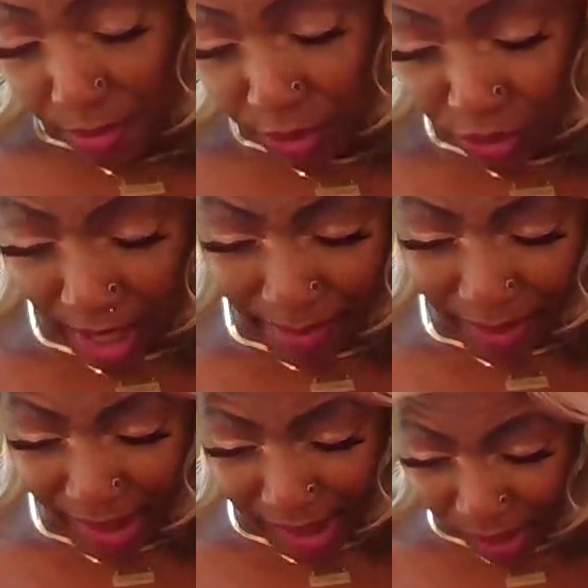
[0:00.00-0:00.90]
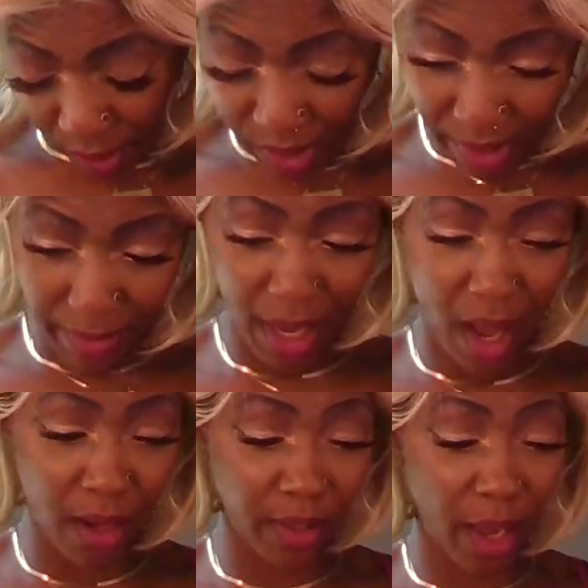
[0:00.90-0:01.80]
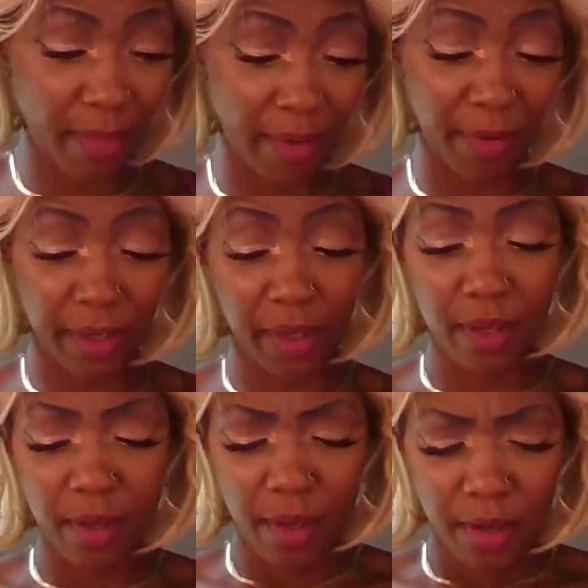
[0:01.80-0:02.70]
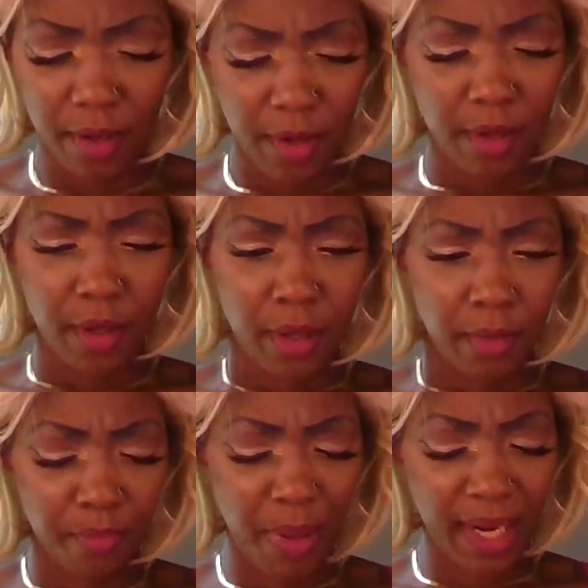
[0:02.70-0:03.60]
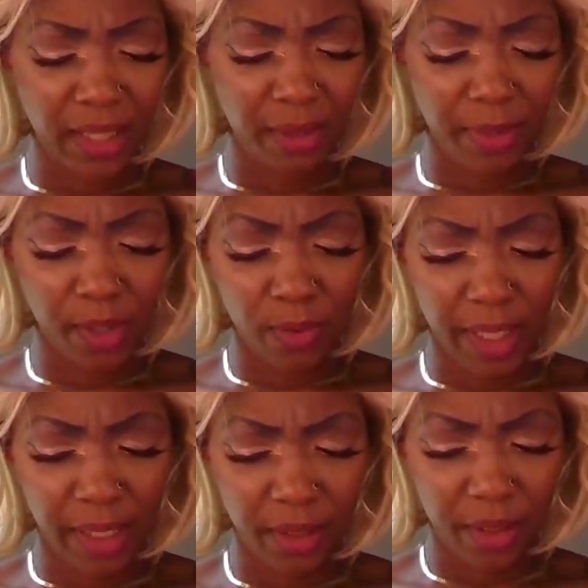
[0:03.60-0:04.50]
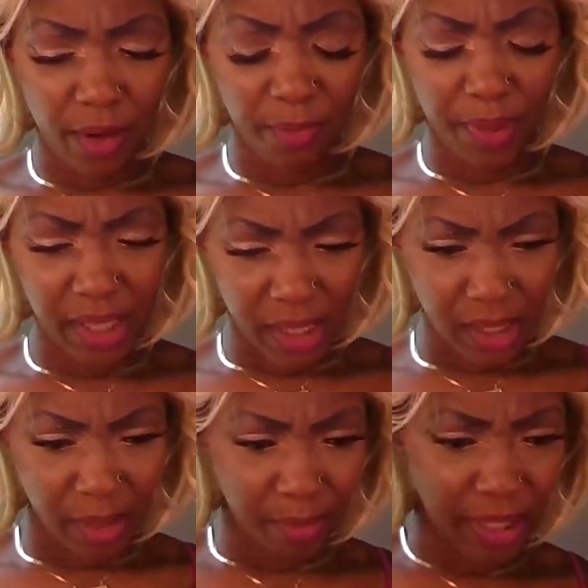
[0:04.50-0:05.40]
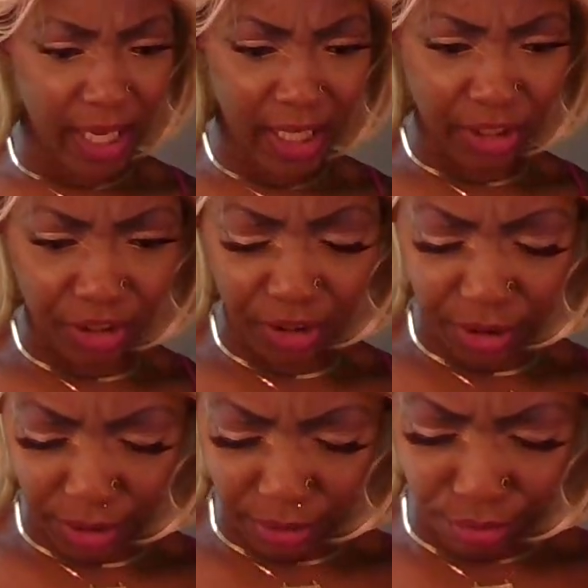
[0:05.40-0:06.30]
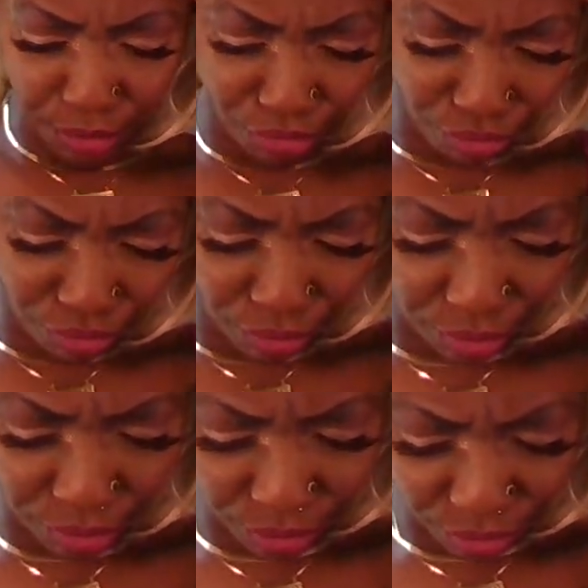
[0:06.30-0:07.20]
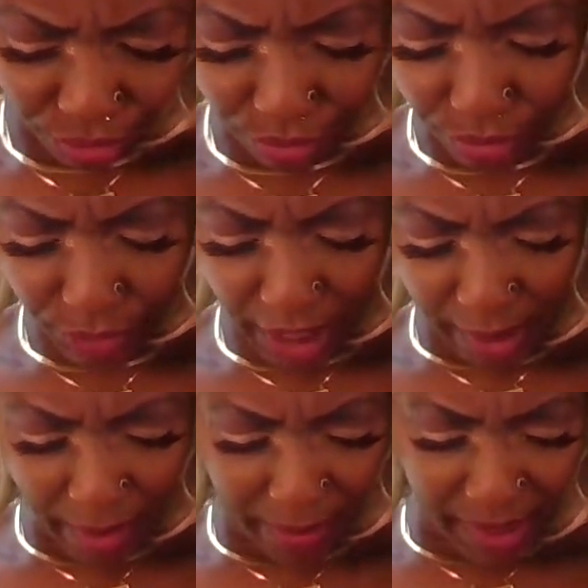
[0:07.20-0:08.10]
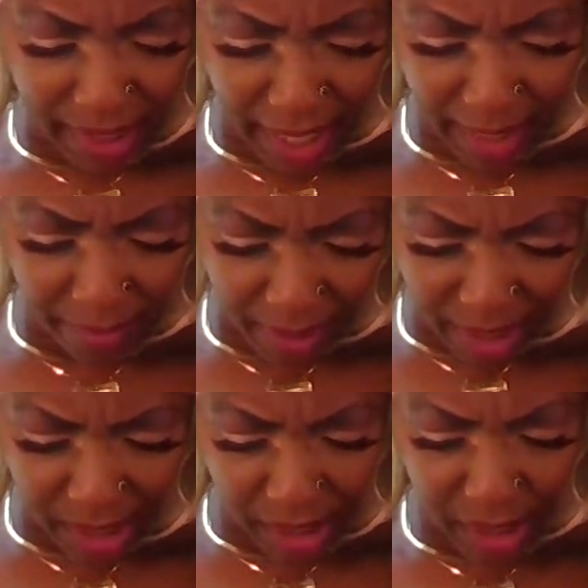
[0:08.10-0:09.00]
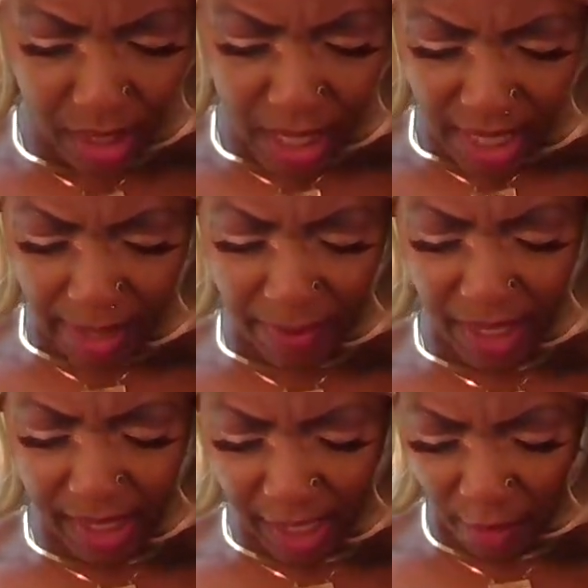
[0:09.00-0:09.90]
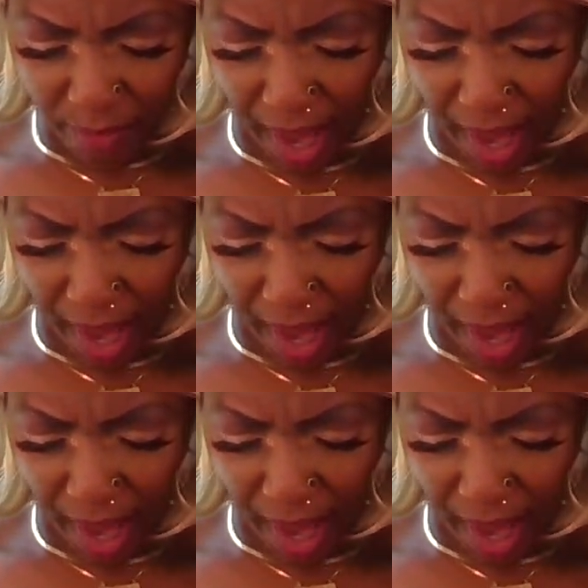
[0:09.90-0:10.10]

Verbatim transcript: but you got busy. So some y'all, y'all might be battling between, you know, business and pleasure. Mm-hmm. Okay, you might be staying busy, keeping yourself